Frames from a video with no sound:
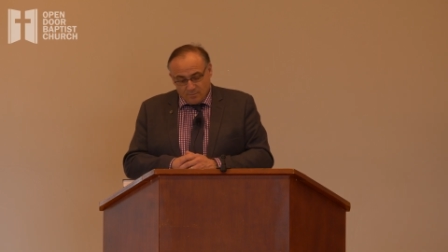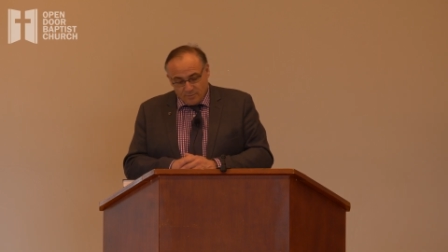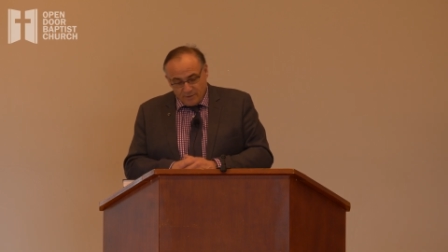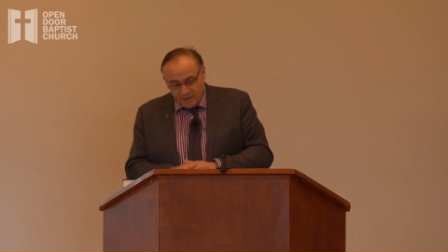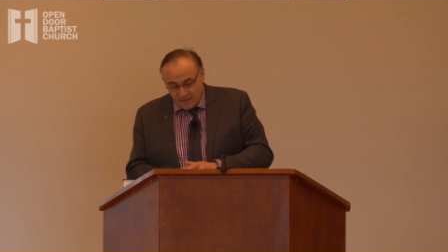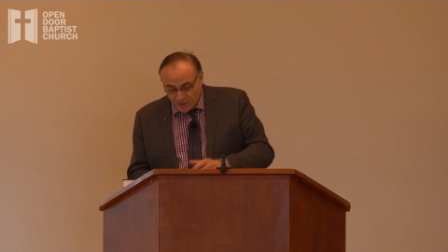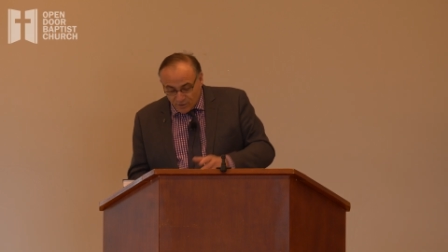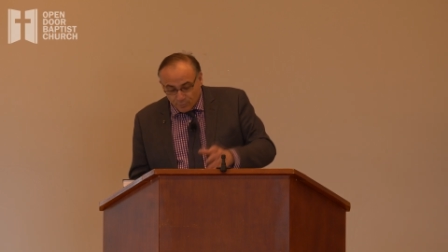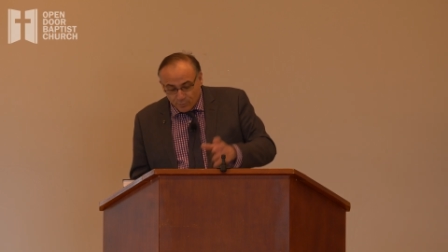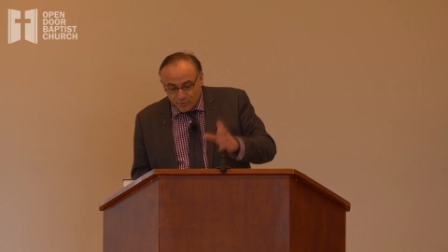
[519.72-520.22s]

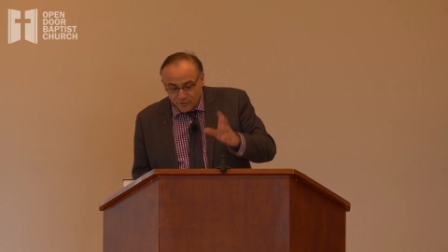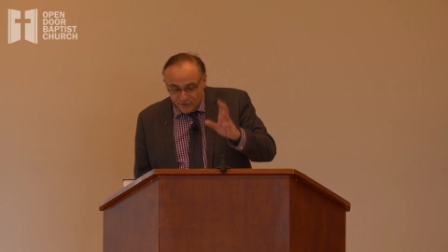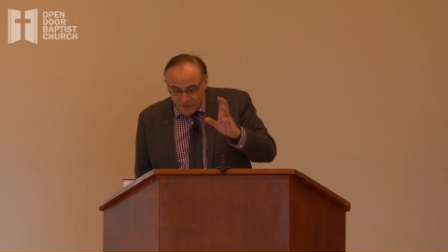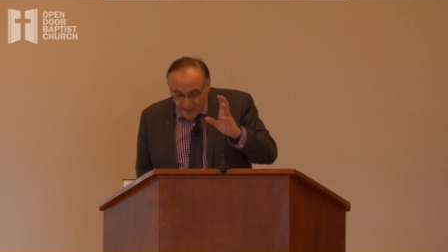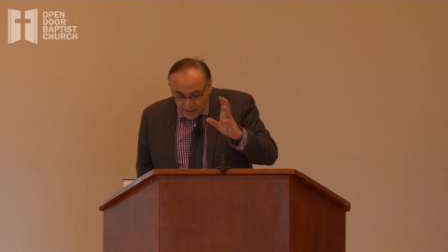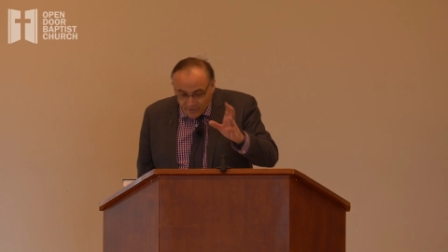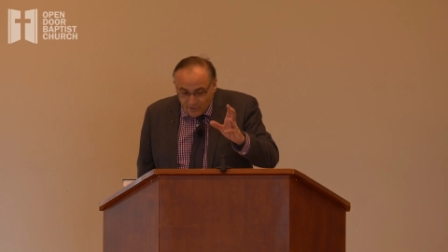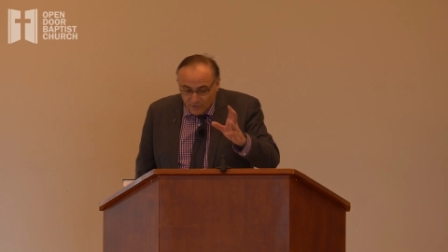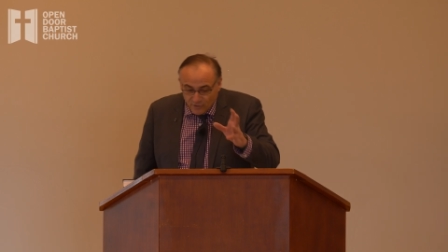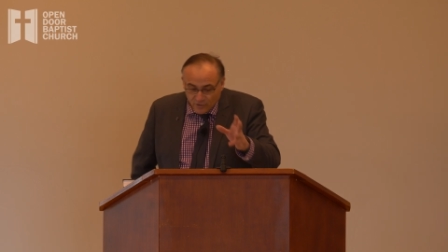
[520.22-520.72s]
But he is
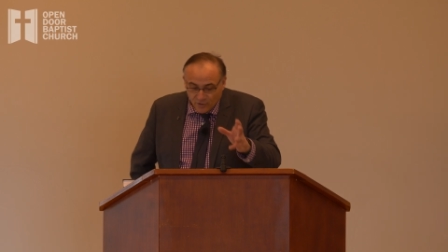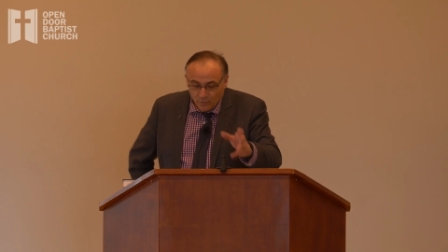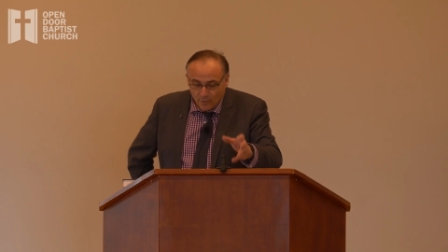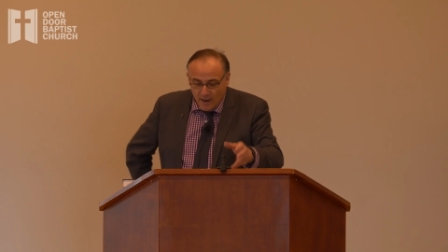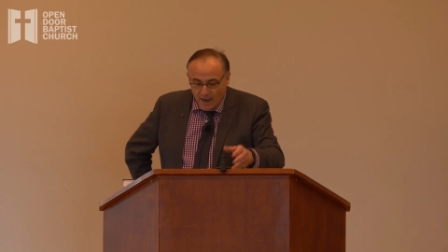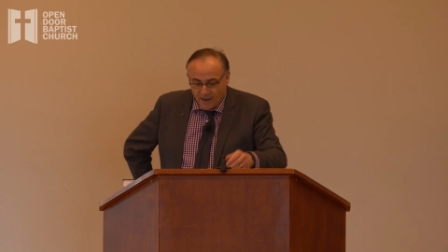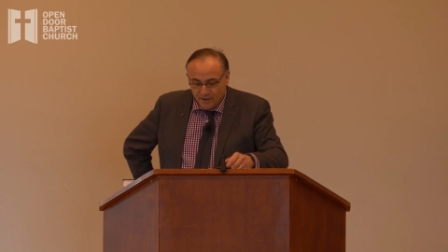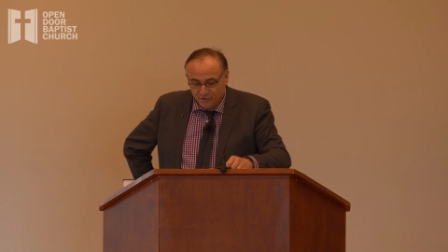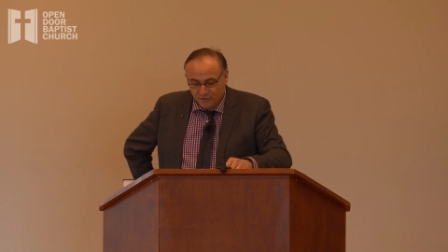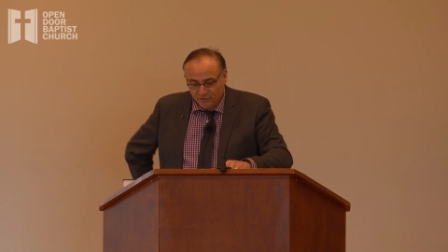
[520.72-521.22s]
presented
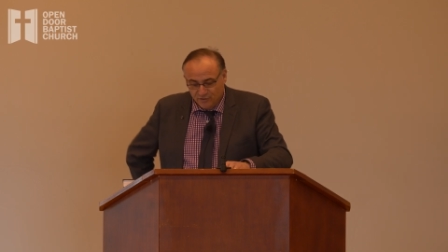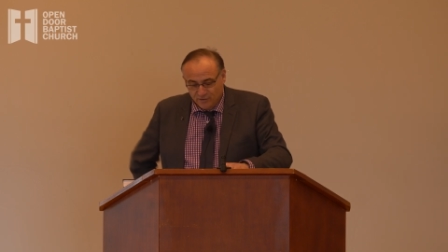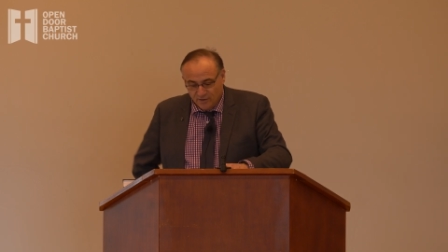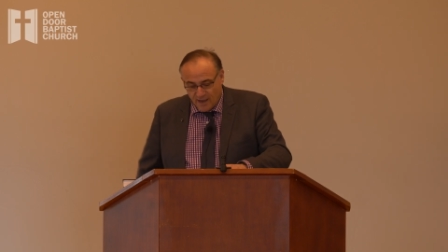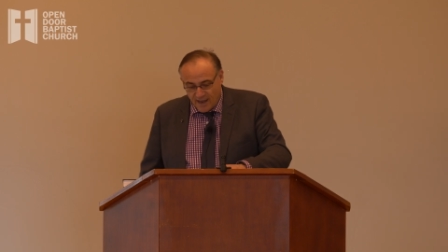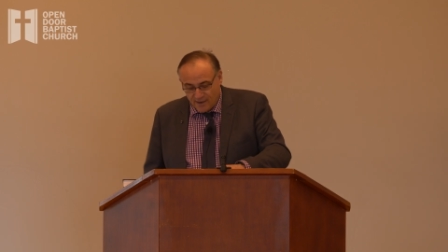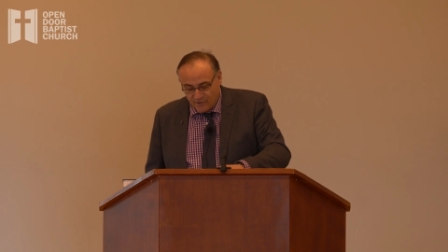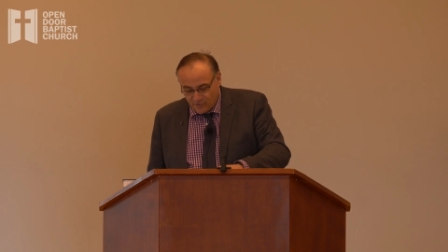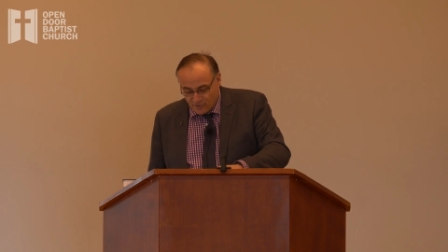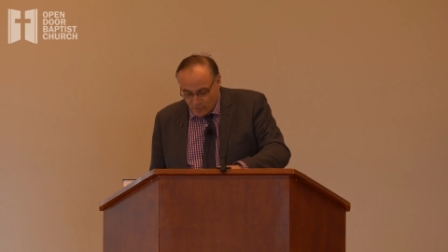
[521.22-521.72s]
to us
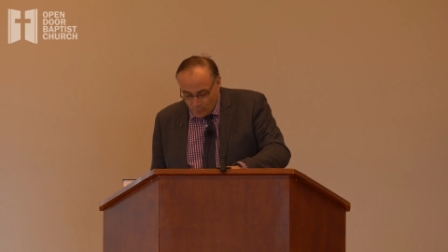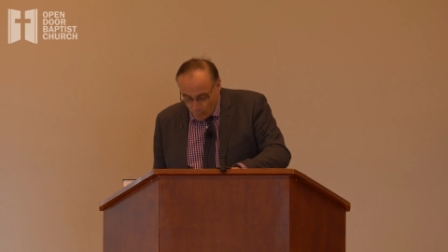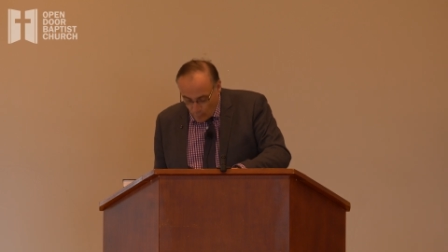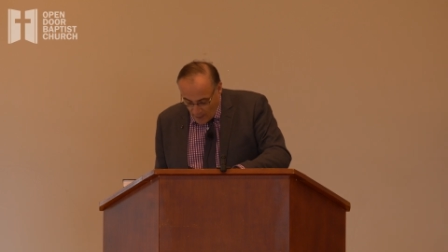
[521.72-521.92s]
as the